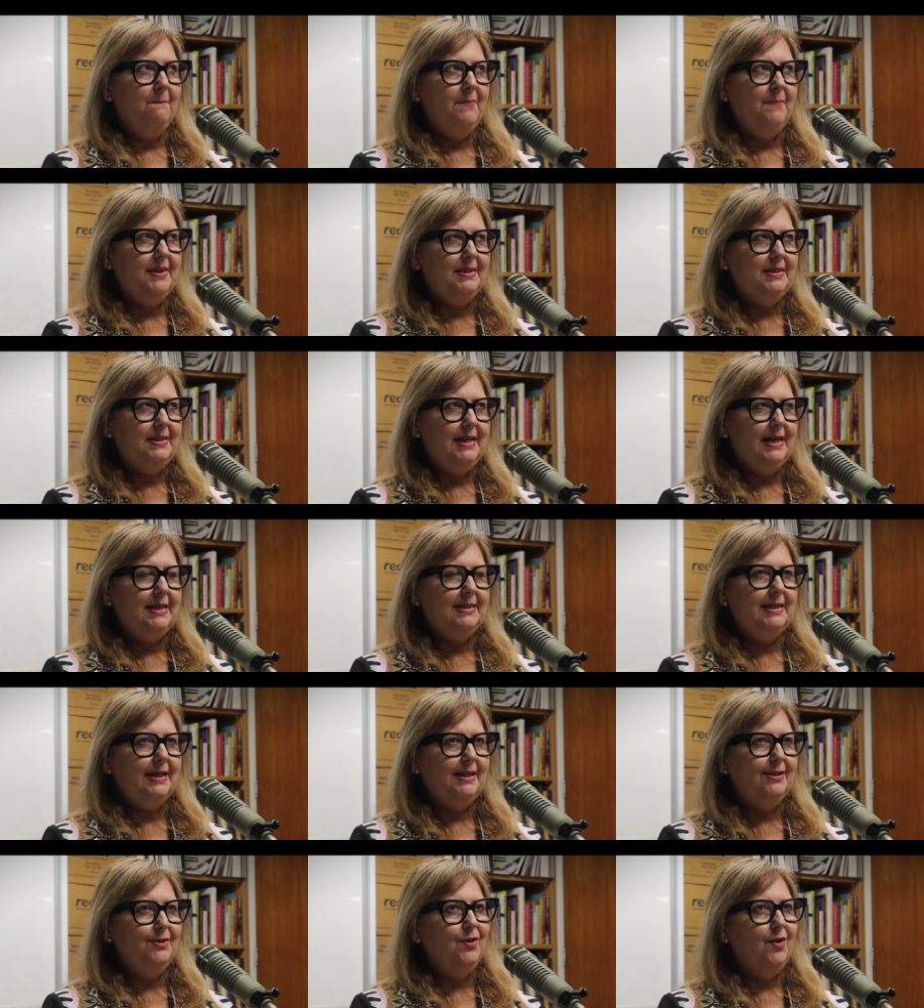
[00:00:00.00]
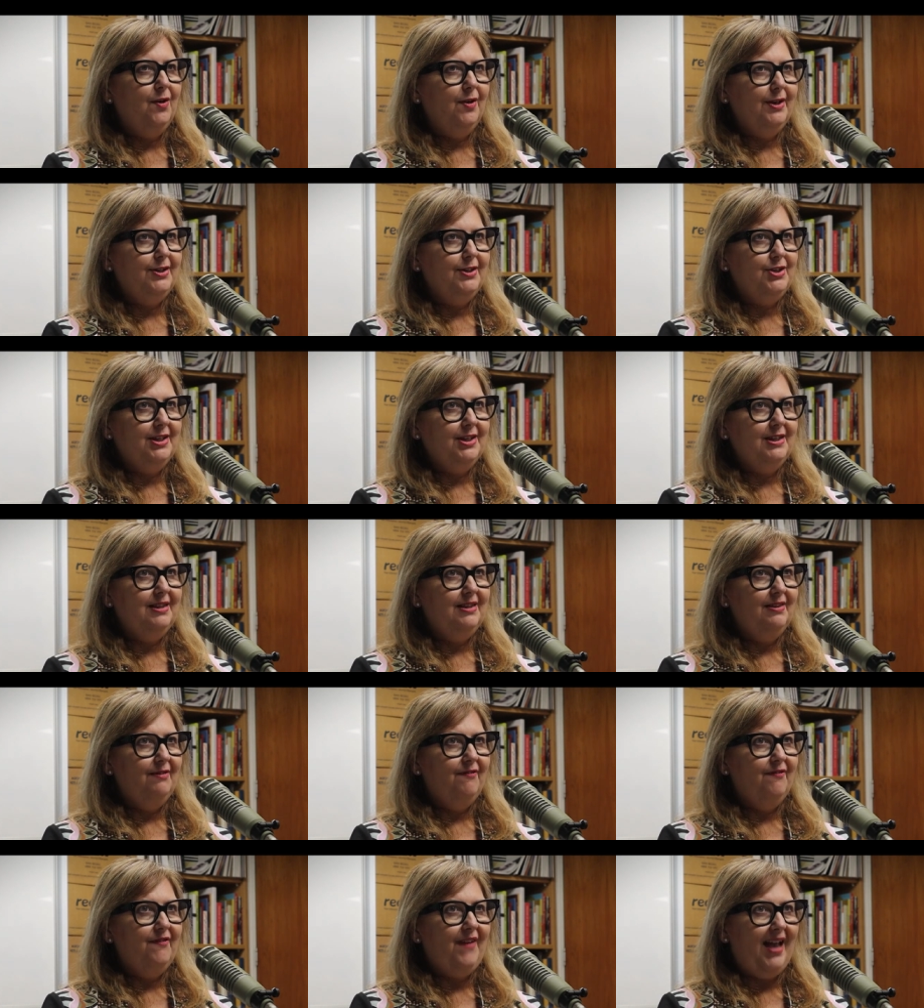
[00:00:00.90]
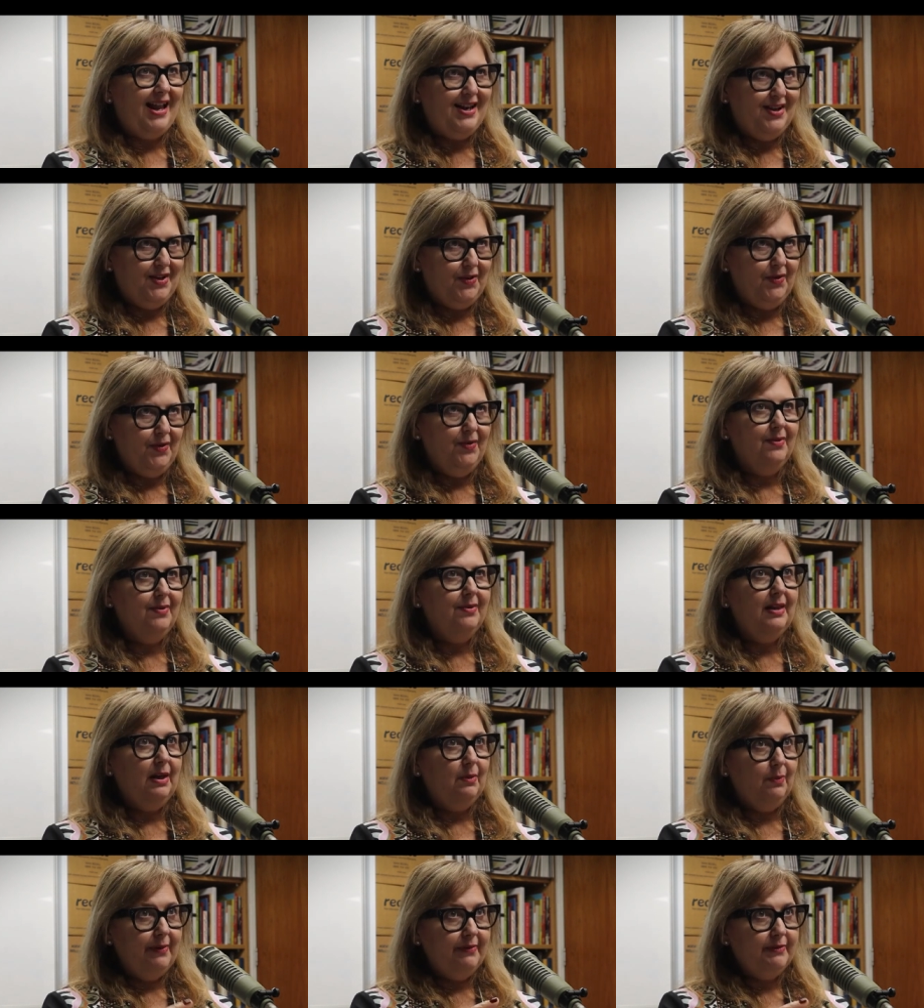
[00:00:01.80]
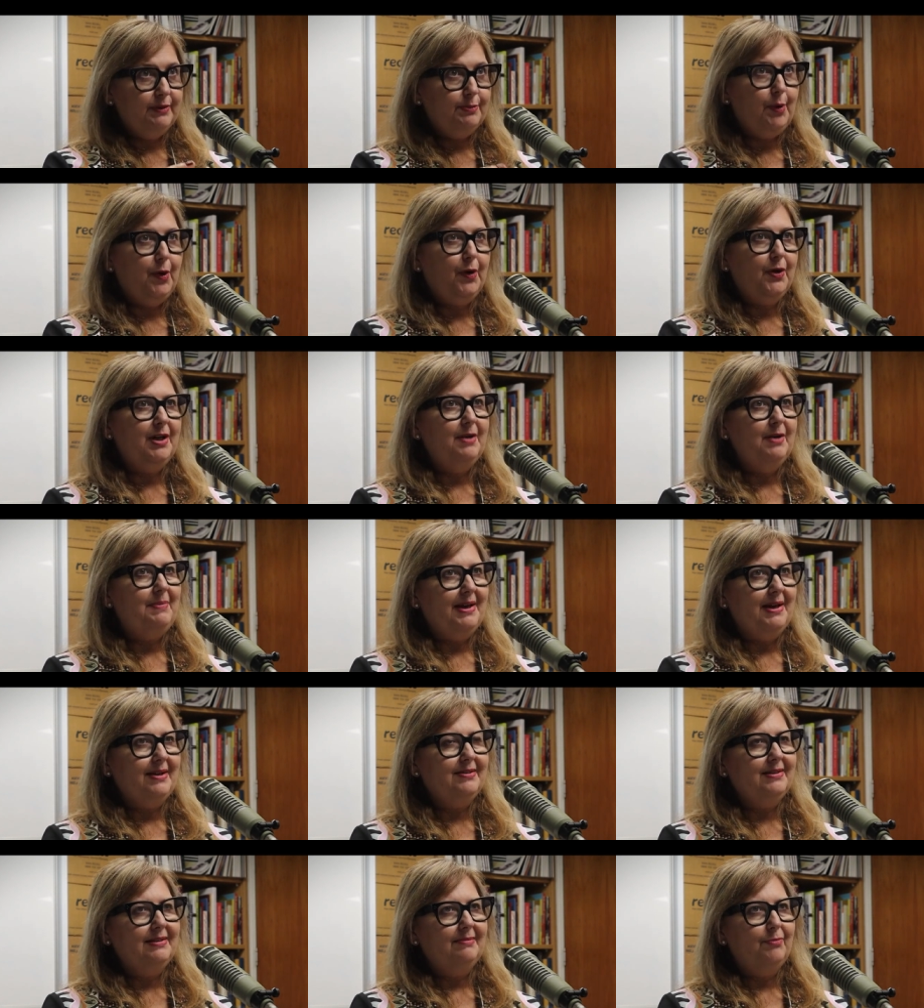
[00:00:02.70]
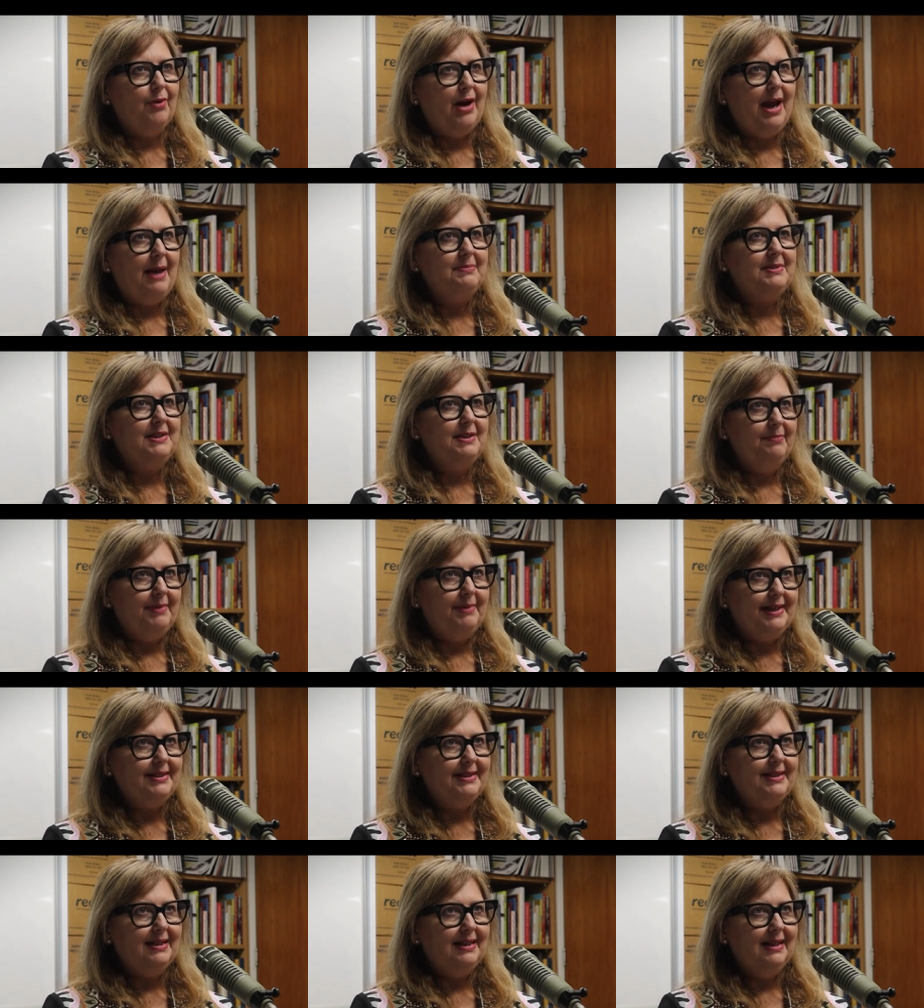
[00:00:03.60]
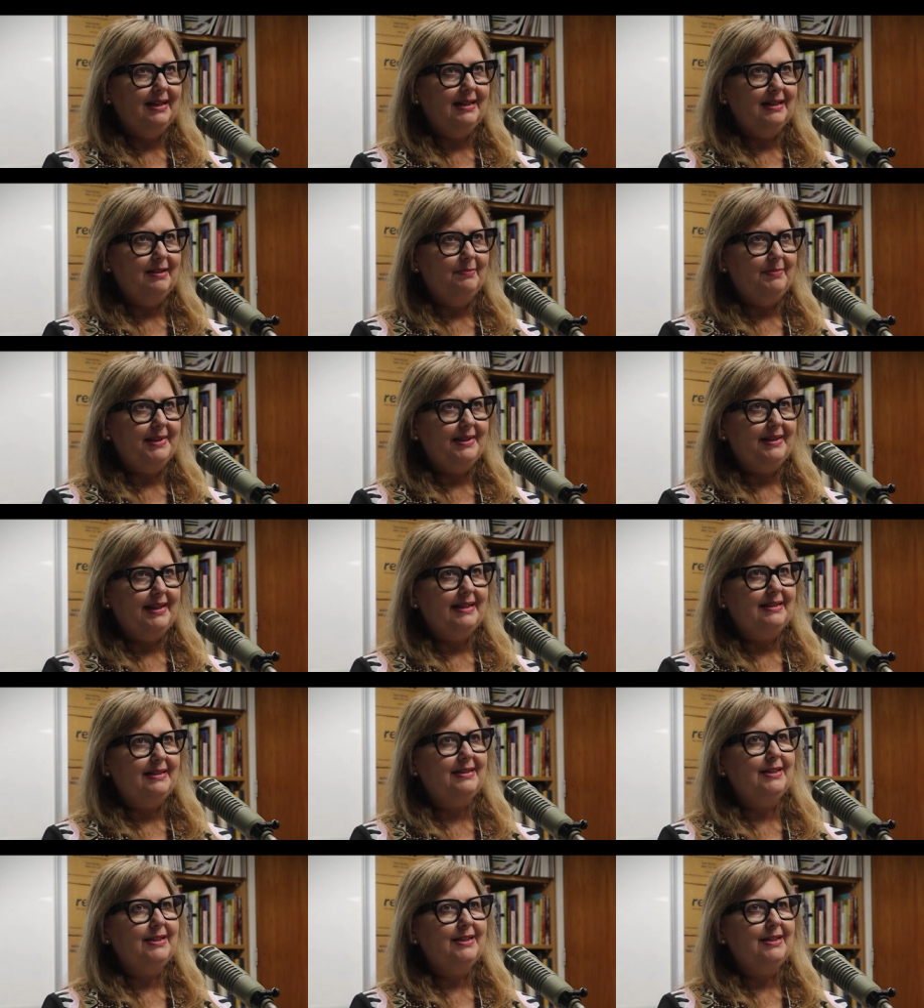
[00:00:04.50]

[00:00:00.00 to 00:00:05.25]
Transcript: but yet acknowledging the value that we've spoken about and perhaps debated a little bit that